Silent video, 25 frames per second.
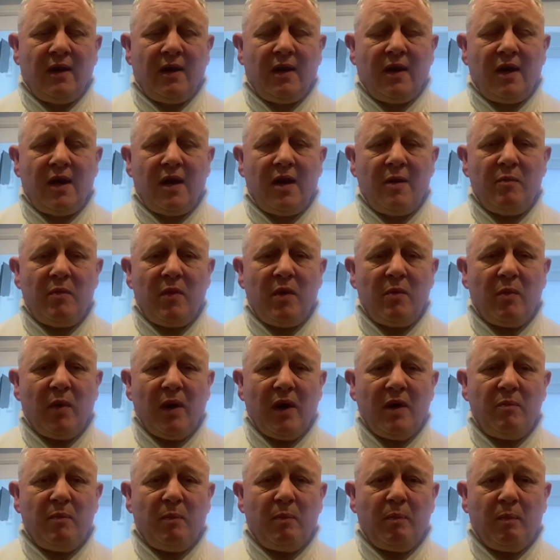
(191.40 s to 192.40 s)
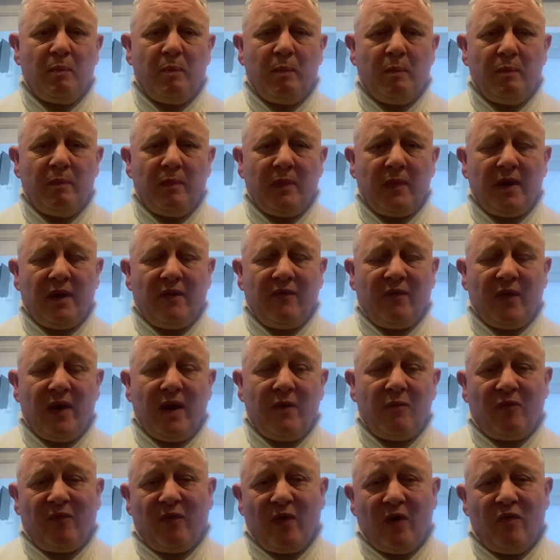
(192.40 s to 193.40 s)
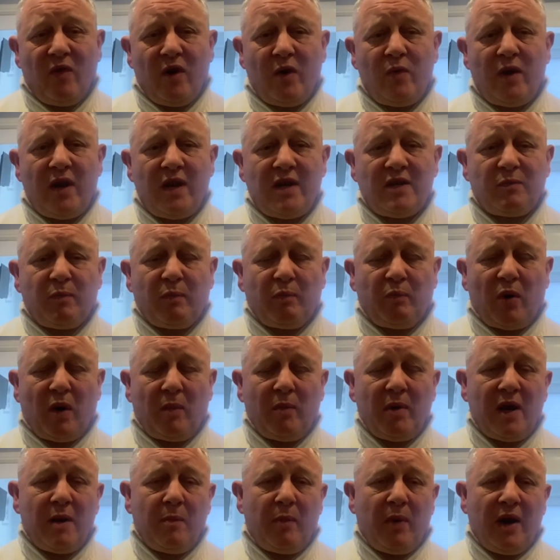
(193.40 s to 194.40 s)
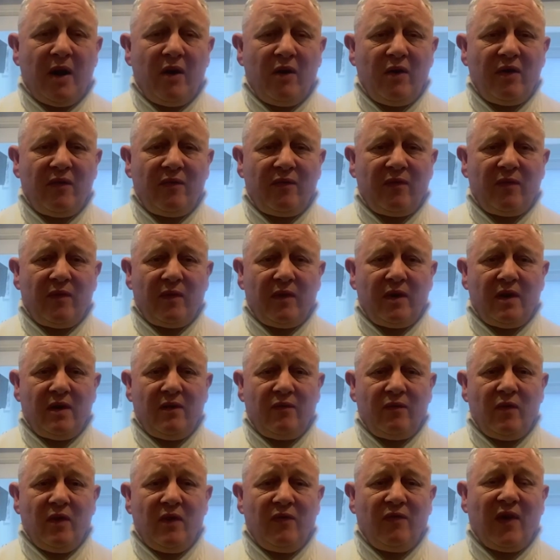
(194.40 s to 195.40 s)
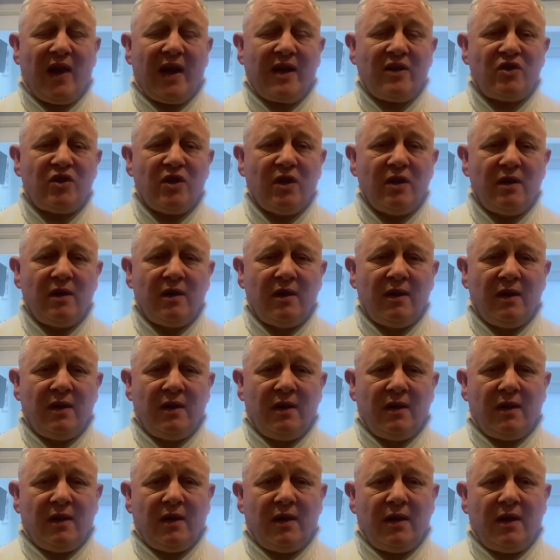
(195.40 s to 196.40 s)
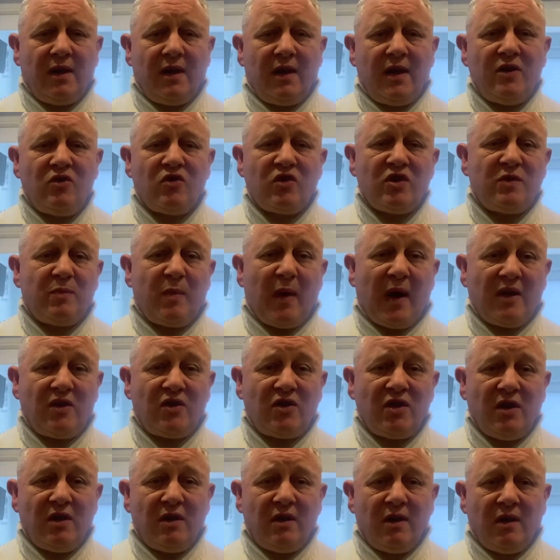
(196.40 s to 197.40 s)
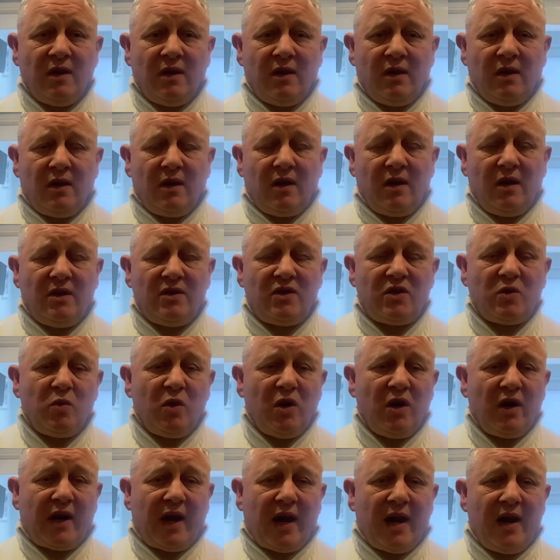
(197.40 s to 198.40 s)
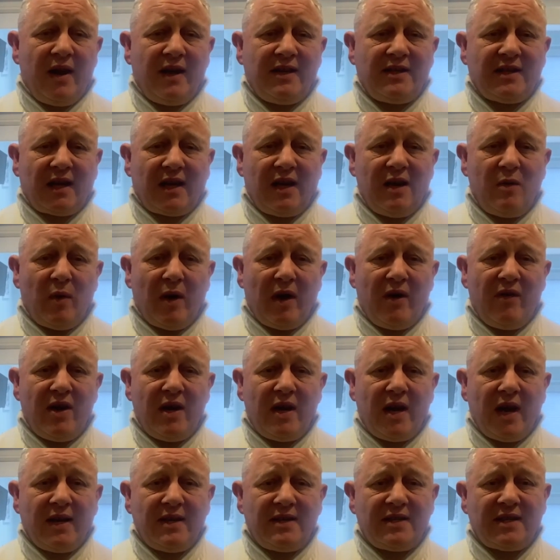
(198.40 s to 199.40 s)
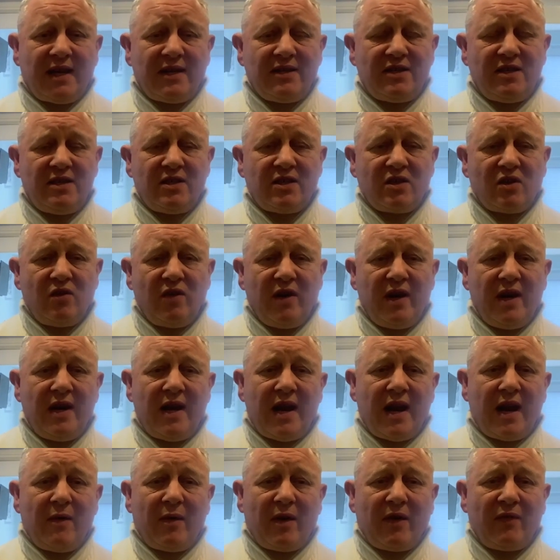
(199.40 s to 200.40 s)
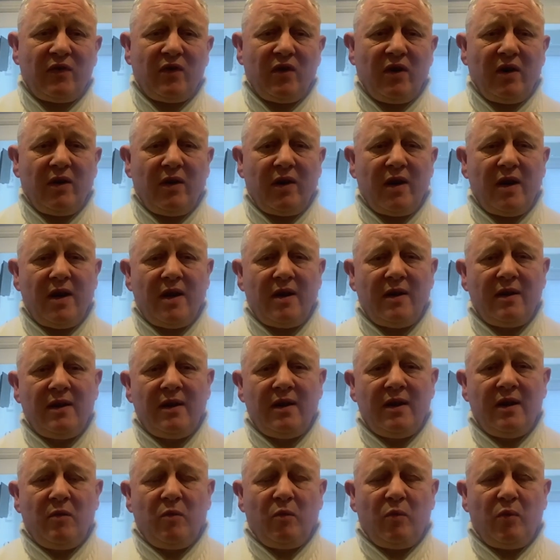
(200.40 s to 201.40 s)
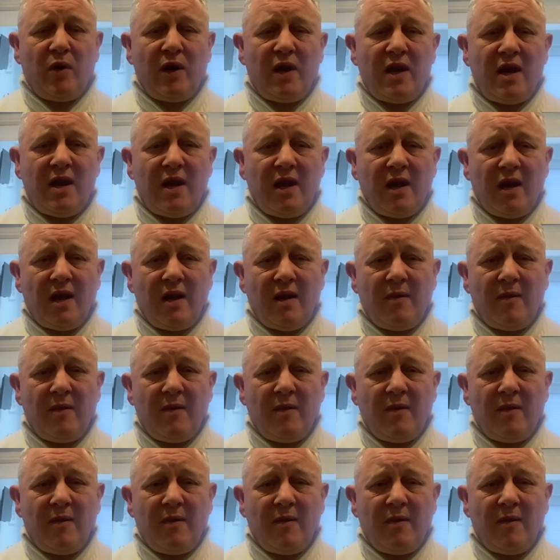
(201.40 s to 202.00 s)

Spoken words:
But for Rooney, it's probably a period of reflection, introspection, and to work out exactly where he takes his career now after pretty